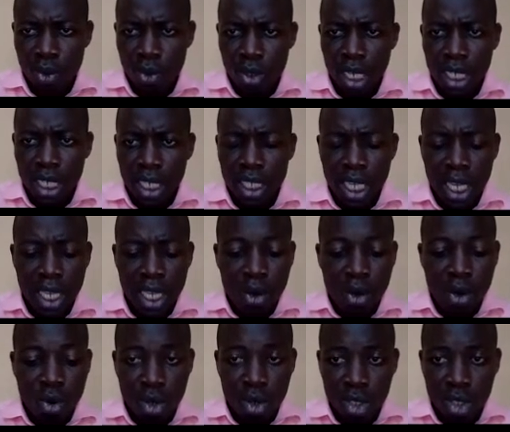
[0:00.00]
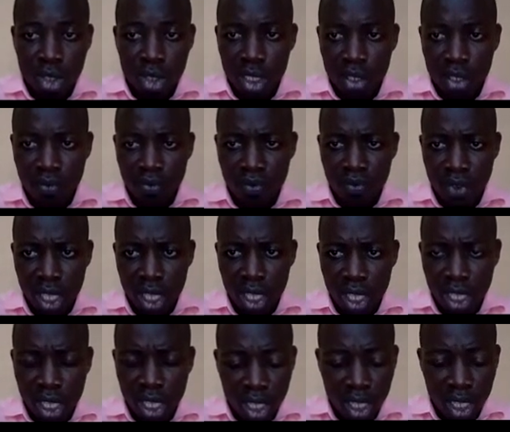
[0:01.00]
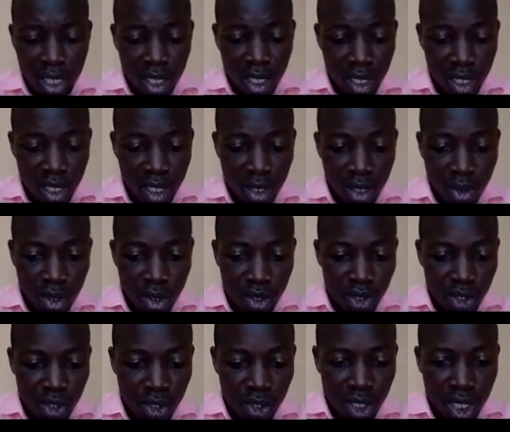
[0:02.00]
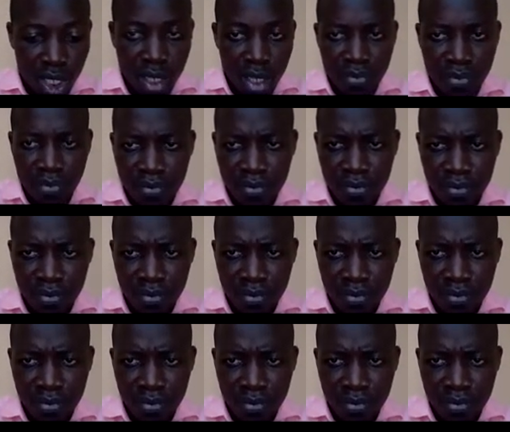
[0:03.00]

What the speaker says: We shall say equals V equals if